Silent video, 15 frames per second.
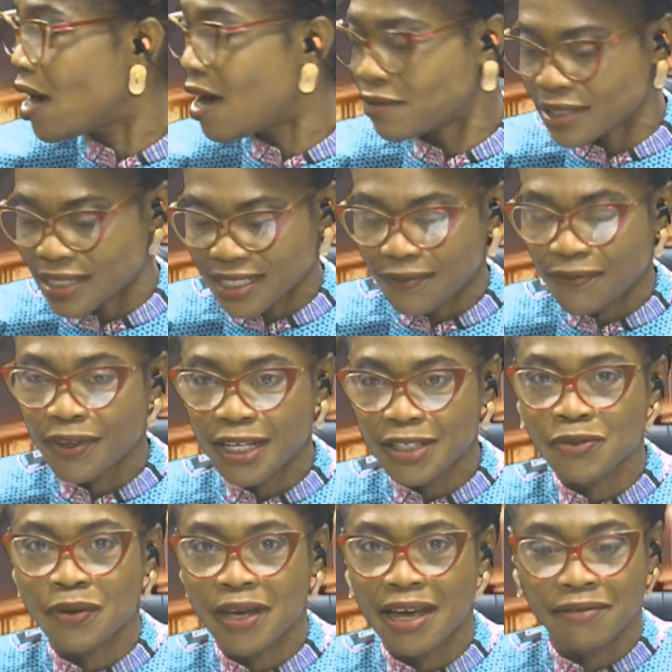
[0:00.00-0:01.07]
have, the
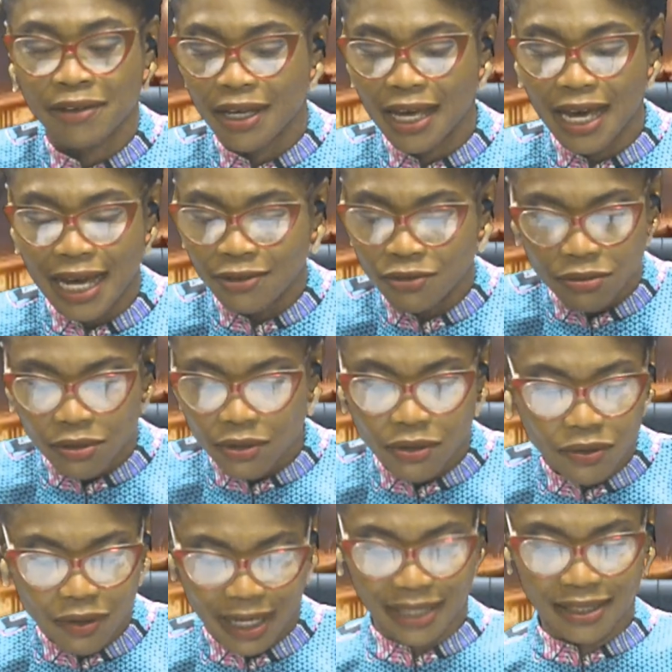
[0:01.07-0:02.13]
certificate you have, and
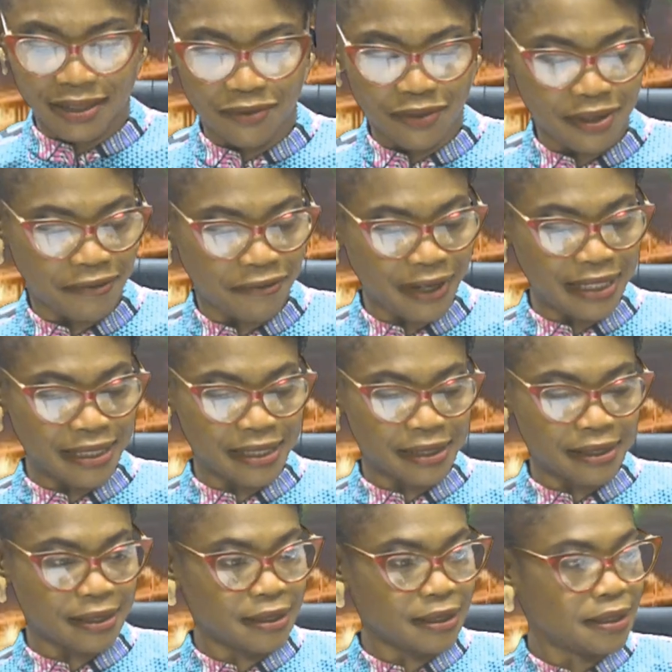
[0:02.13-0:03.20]
you can't even defend
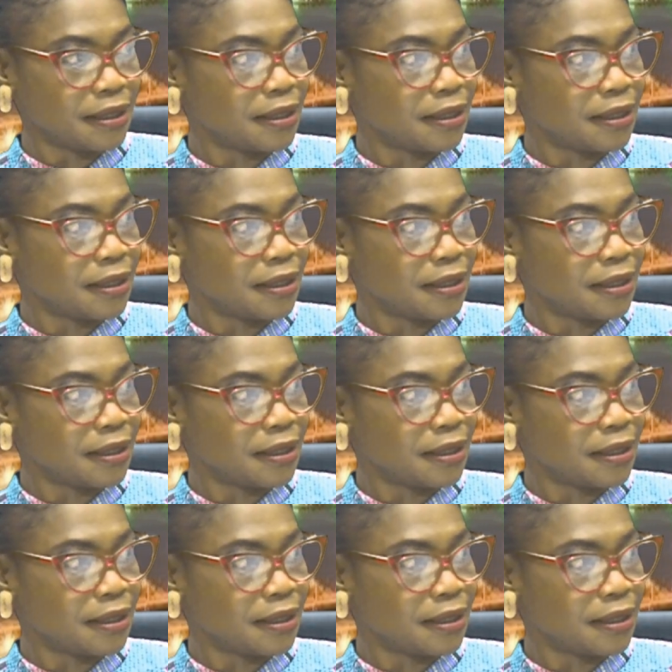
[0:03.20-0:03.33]
it.